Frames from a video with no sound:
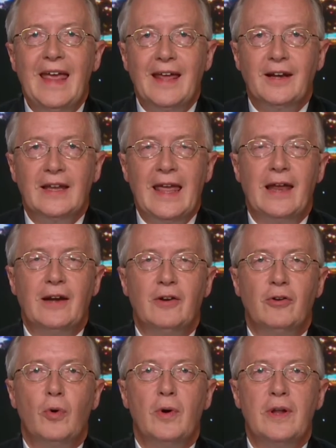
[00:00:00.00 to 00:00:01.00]
had a
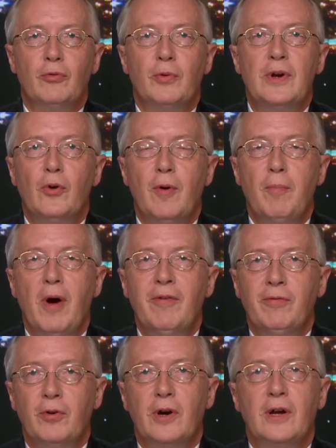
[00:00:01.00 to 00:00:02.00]
category three or
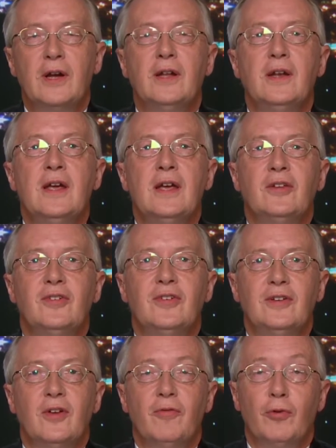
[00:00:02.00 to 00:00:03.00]
above hurricane
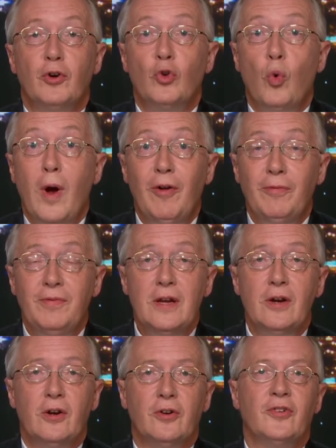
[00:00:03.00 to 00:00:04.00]
since for 12
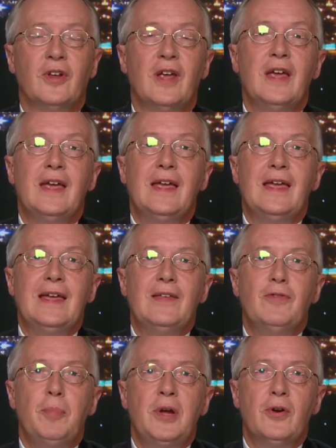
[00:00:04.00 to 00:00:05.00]
years. In
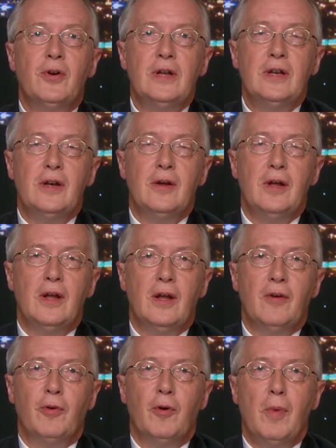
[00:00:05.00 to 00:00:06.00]
the period
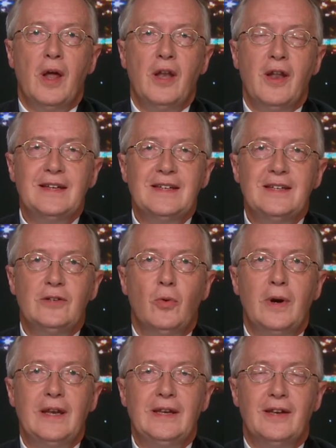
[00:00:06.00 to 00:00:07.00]
from
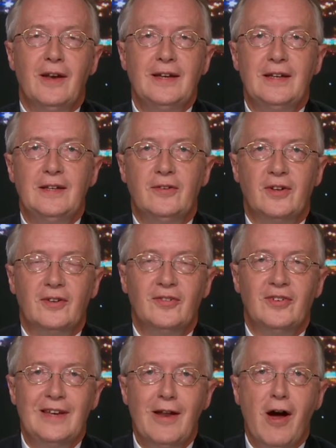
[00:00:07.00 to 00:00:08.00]
1920 to
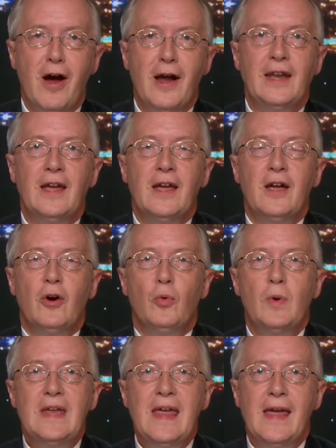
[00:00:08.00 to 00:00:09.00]
1969,
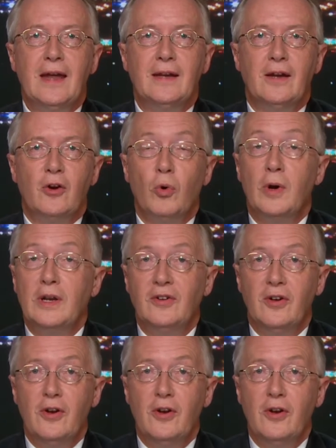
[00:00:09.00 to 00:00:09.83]
we had, according to